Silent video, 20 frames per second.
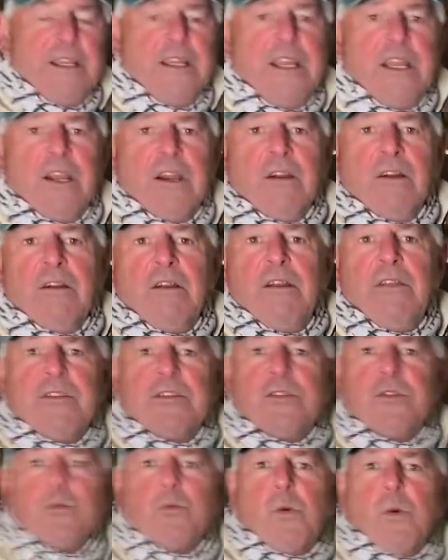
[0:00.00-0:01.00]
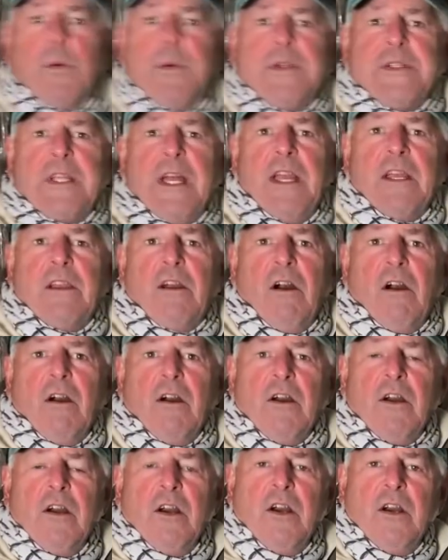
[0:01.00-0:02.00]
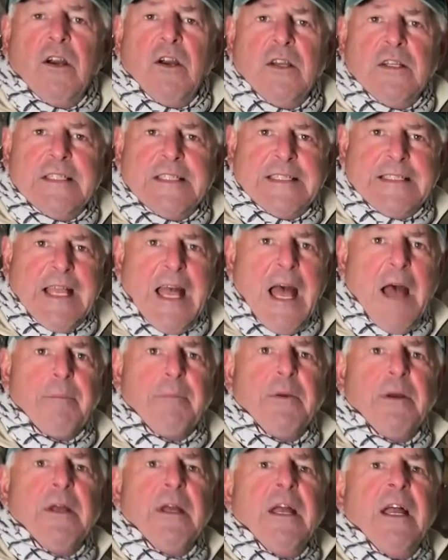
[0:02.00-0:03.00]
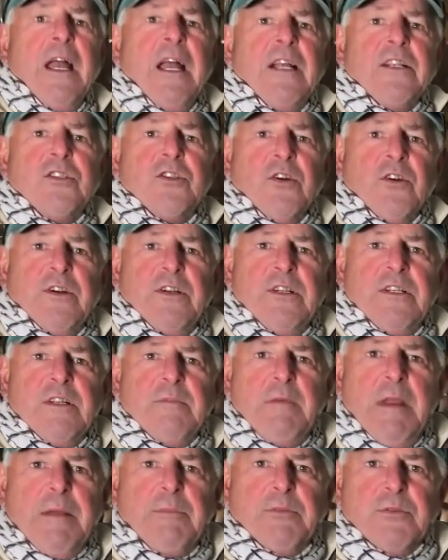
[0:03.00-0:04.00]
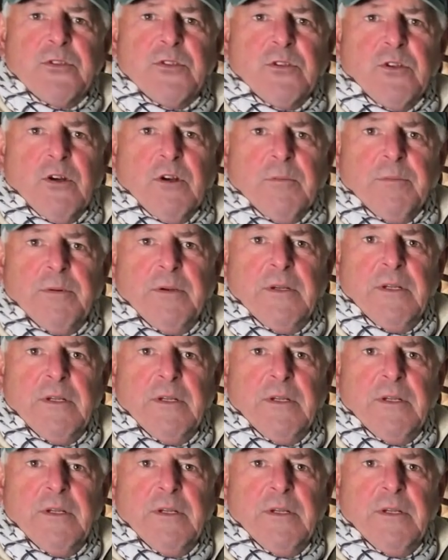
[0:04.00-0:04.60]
here, this is where we take our sap and turn it into maple syrup.